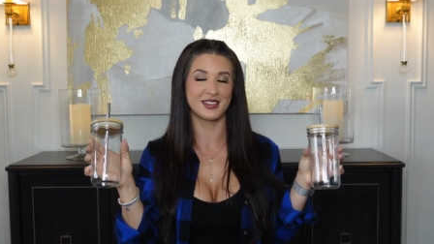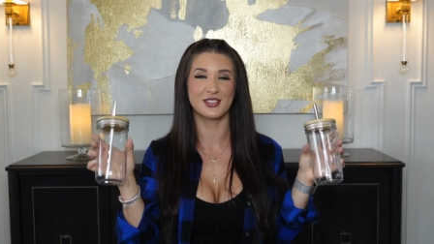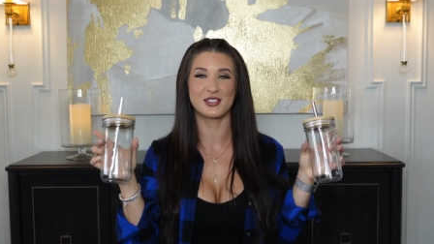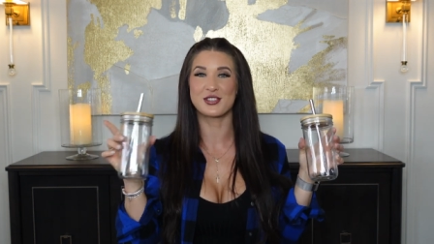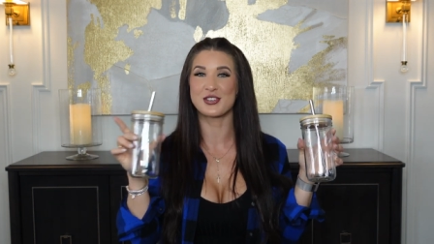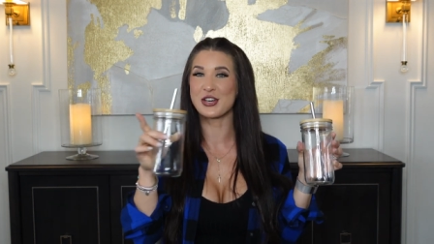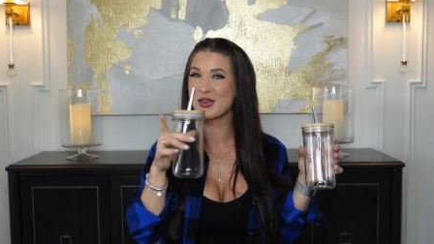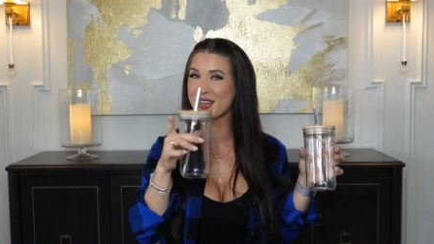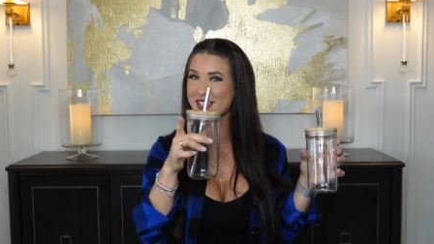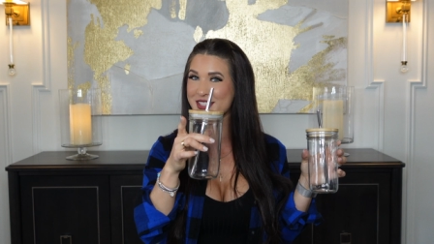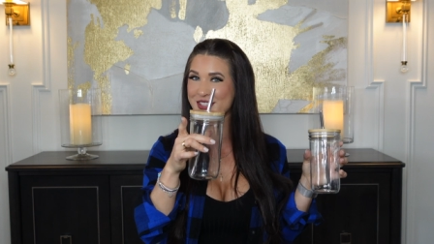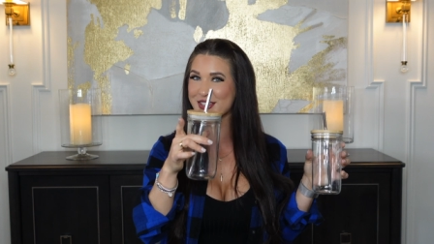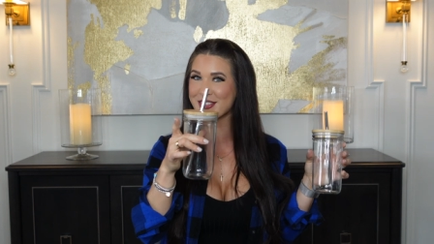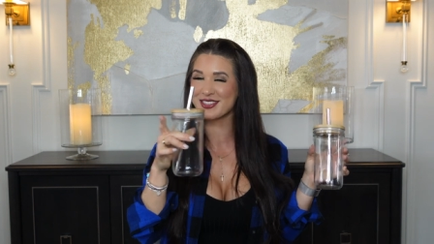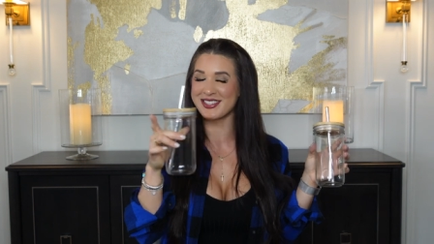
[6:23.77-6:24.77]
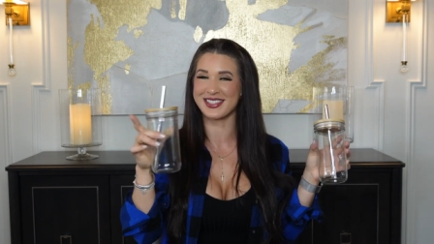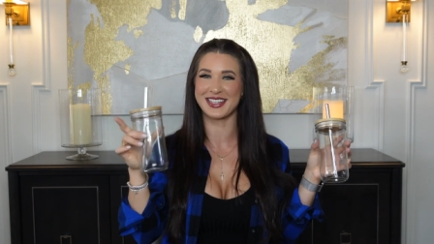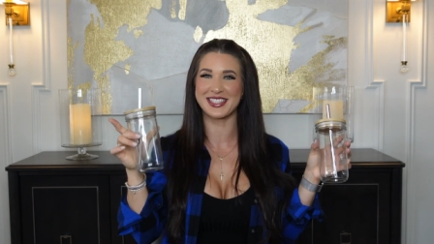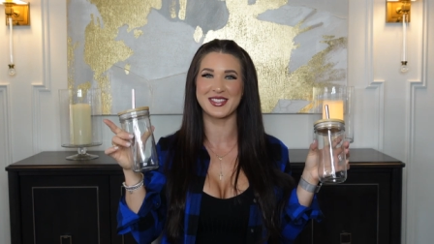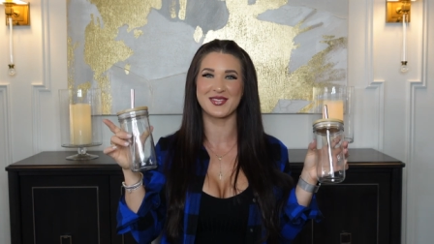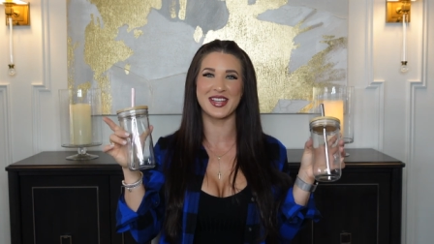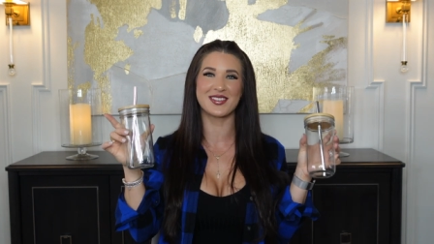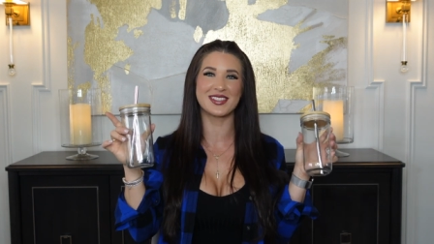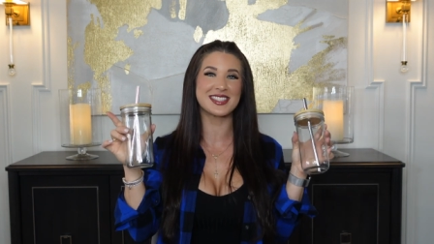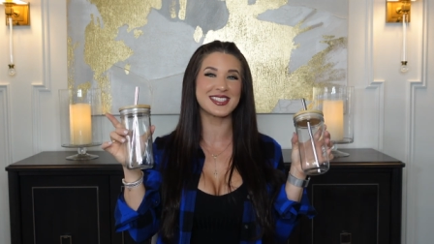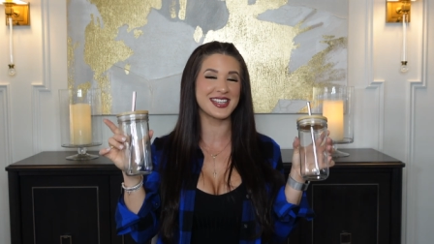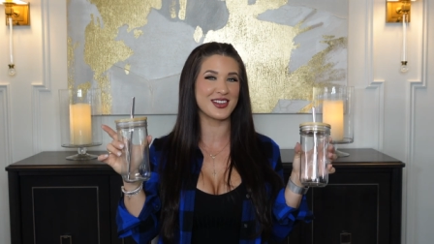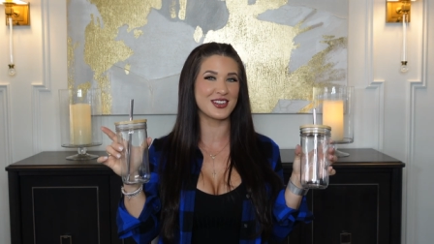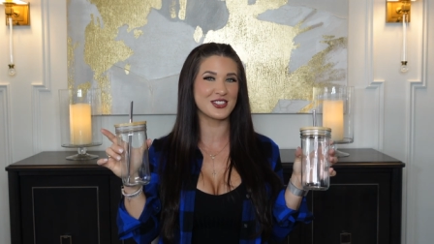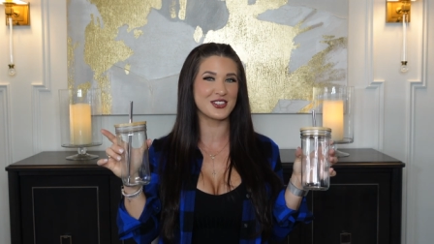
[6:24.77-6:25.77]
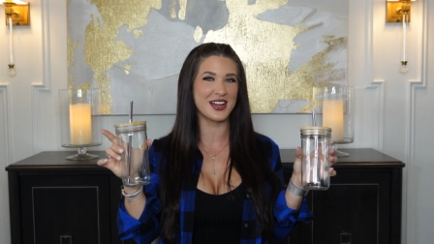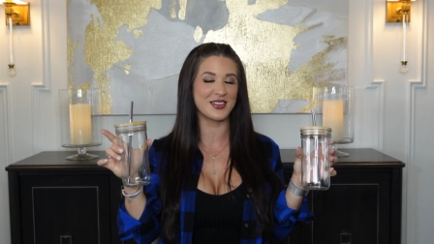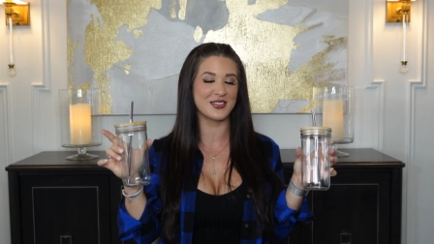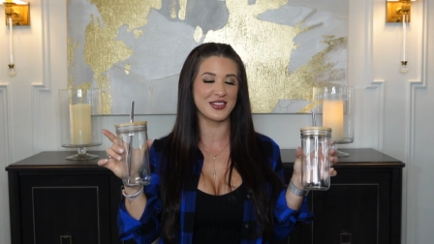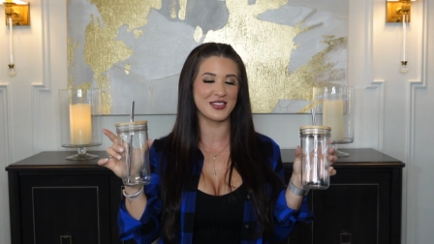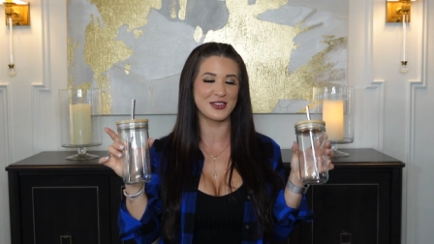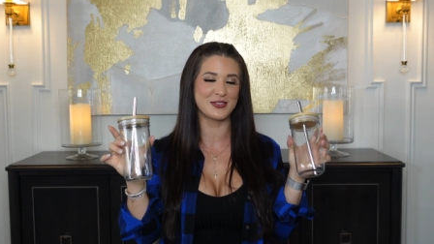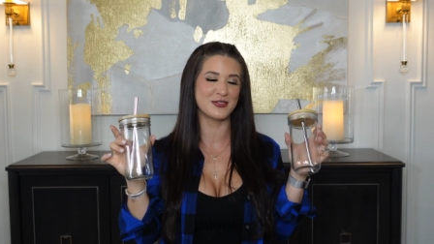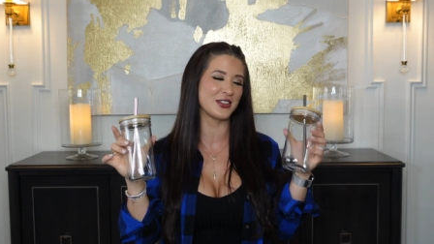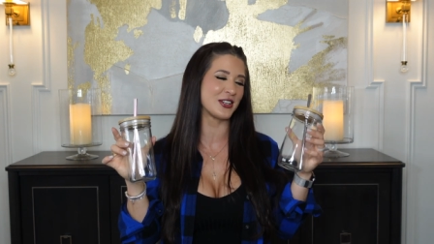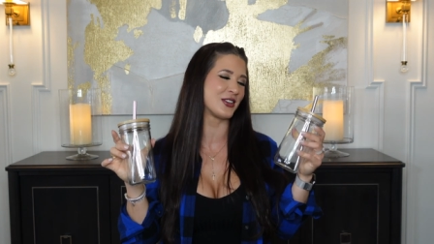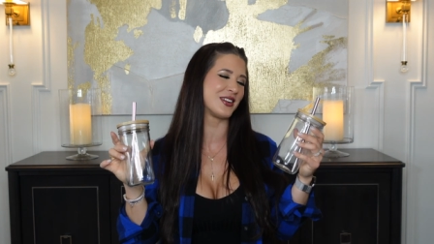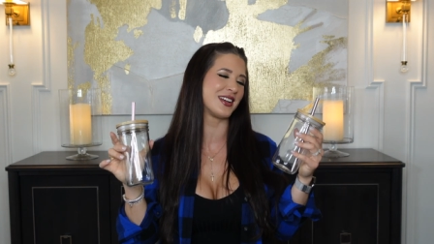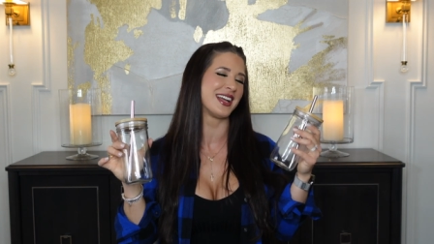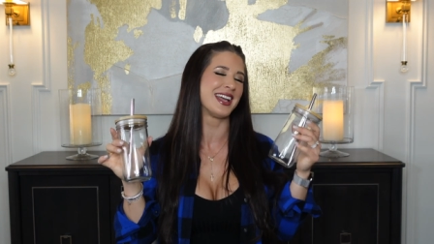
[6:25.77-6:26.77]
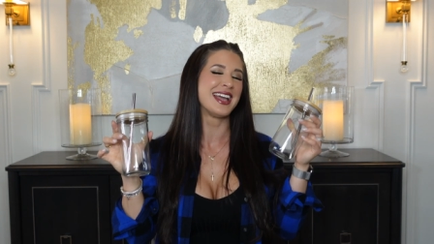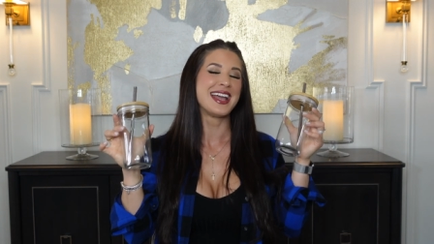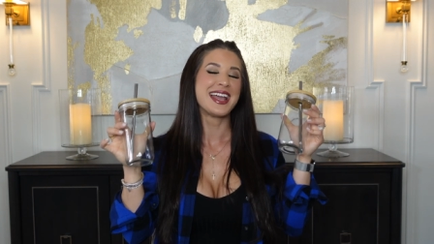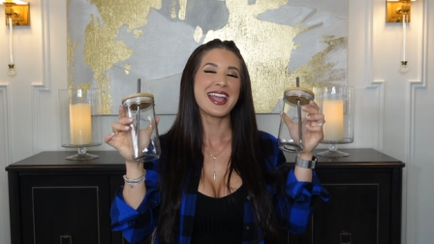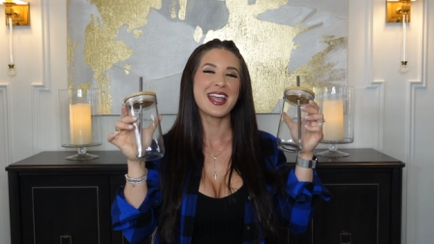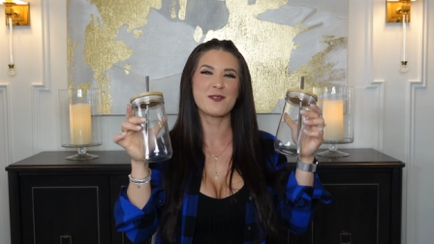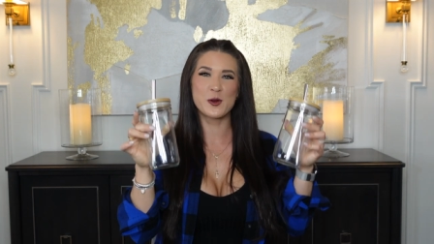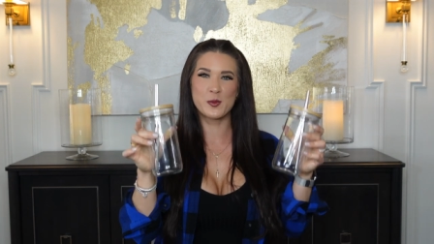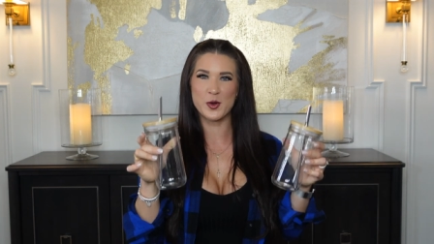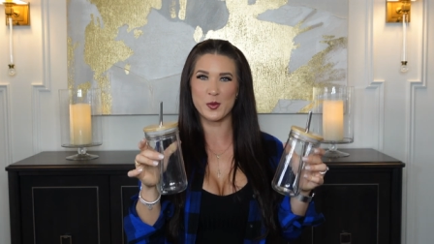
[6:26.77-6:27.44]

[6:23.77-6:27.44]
There's no excuse not to be able to stay on track with your food if you're